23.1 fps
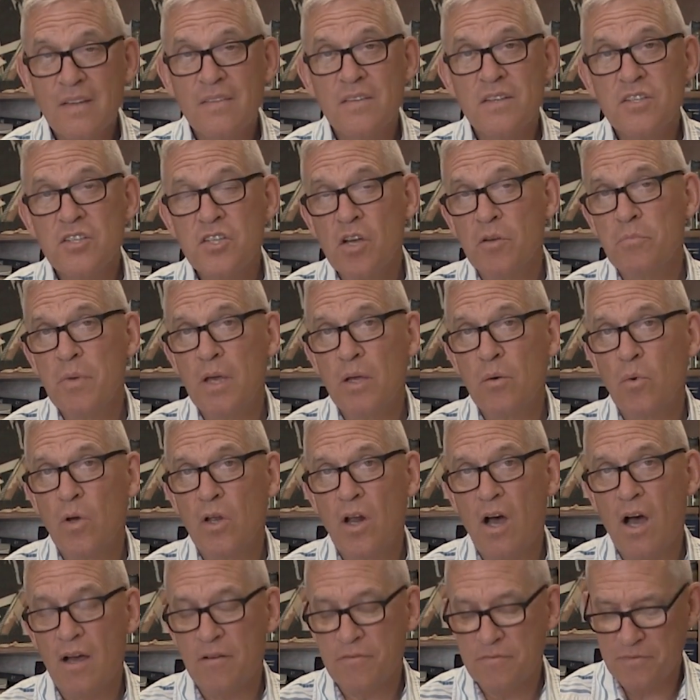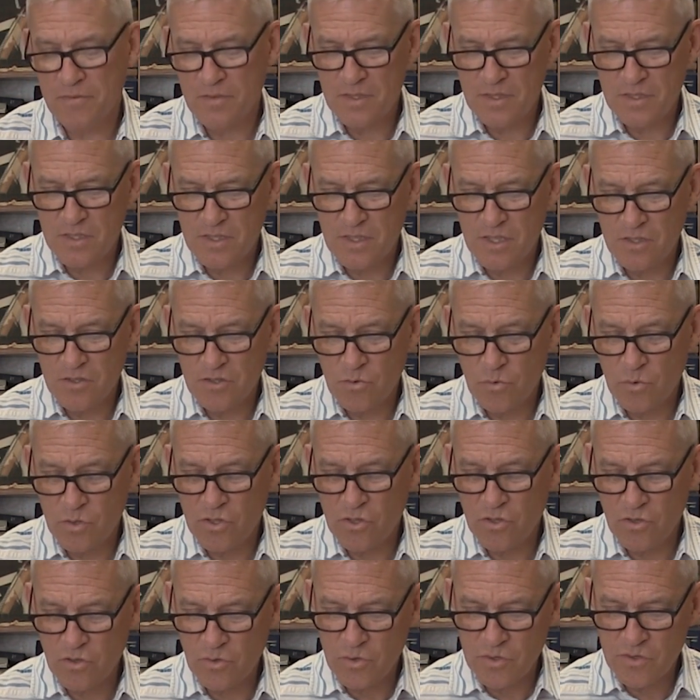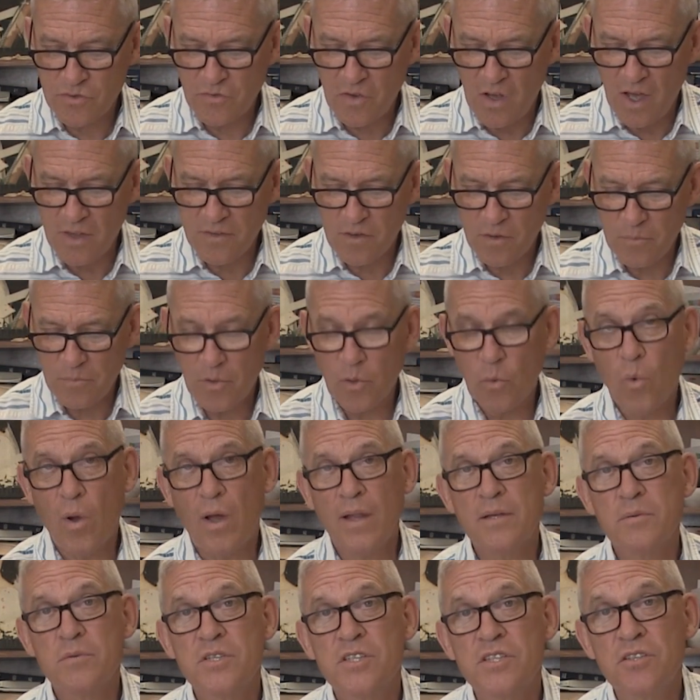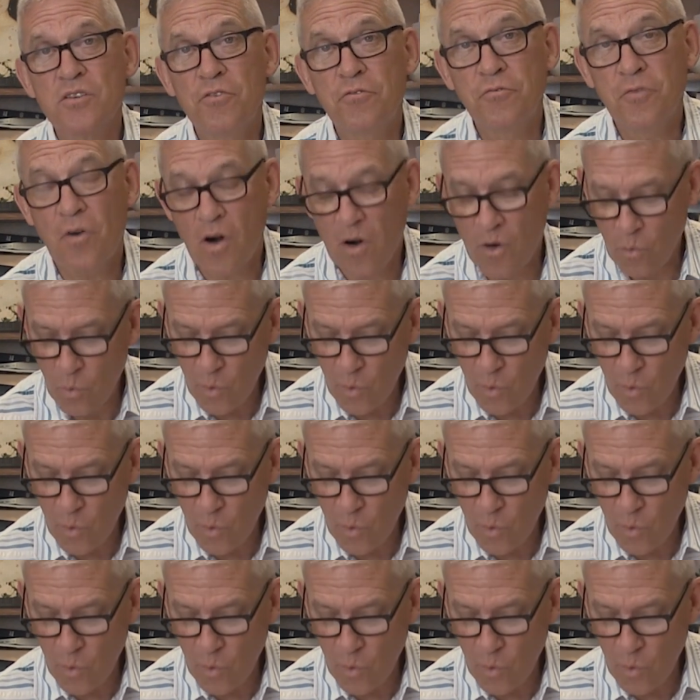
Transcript: This young man went off to, to return to his father, but while he was still far